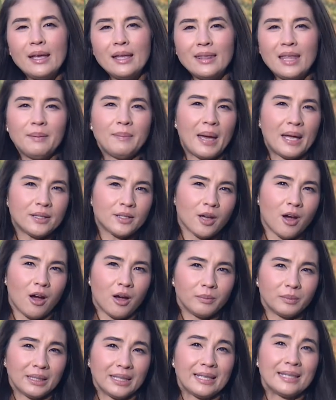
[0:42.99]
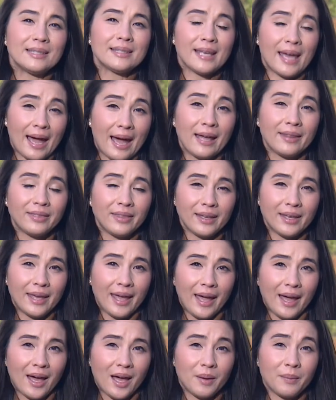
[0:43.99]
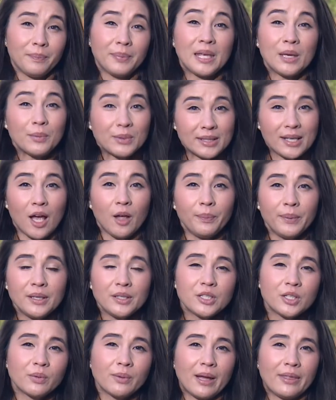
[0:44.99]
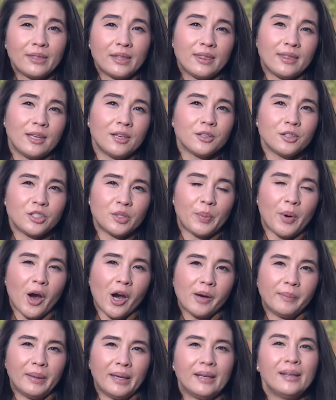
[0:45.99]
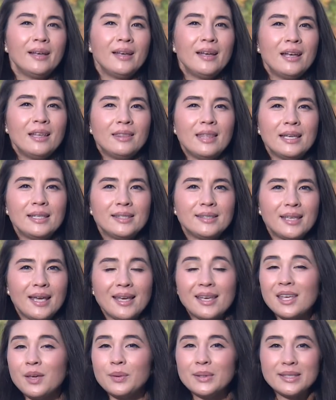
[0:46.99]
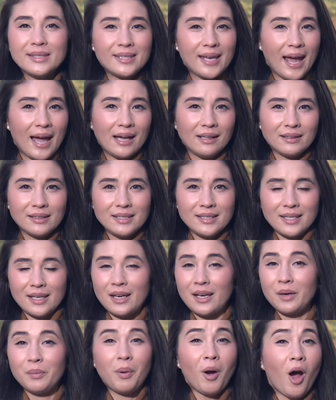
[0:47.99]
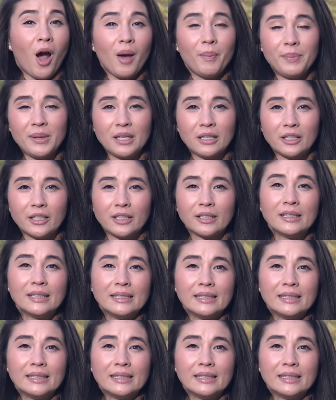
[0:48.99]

They met Tom Lees at the camp. He was helping to run the theater department. They say he was talented and popular.